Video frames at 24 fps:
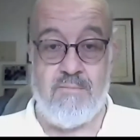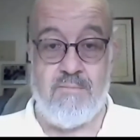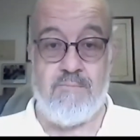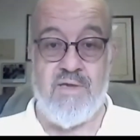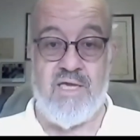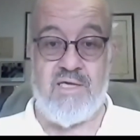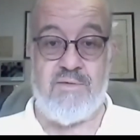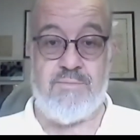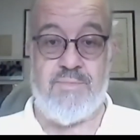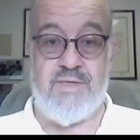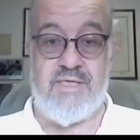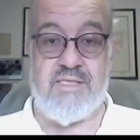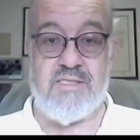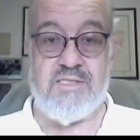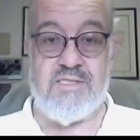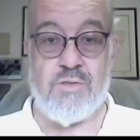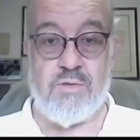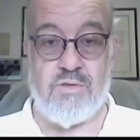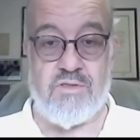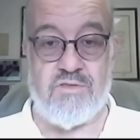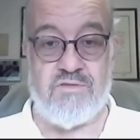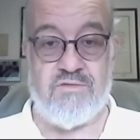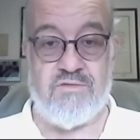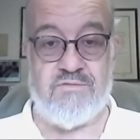may be
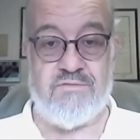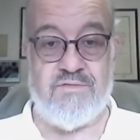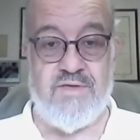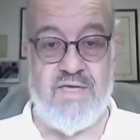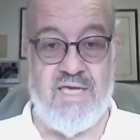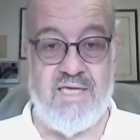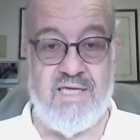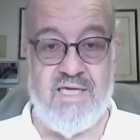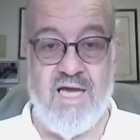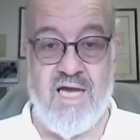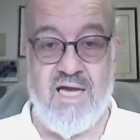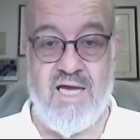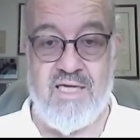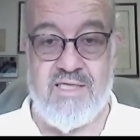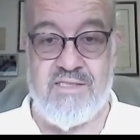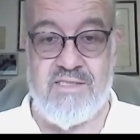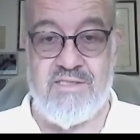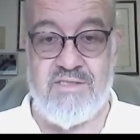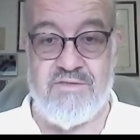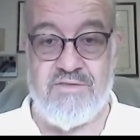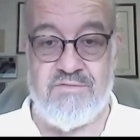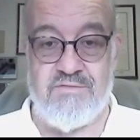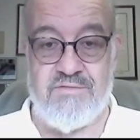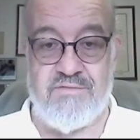sort of a
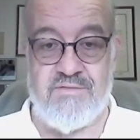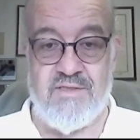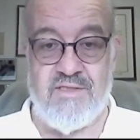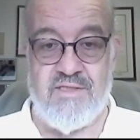kind of